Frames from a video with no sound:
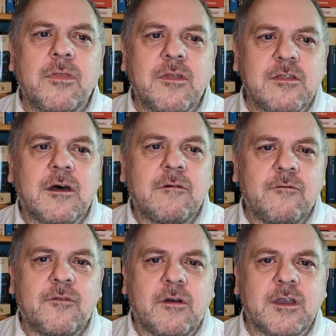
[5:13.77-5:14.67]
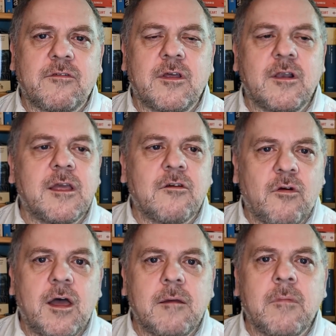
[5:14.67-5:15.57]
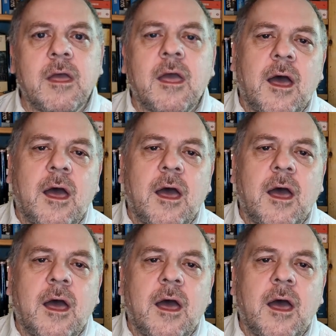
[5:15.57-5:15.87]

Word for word: and these are very definitely crime.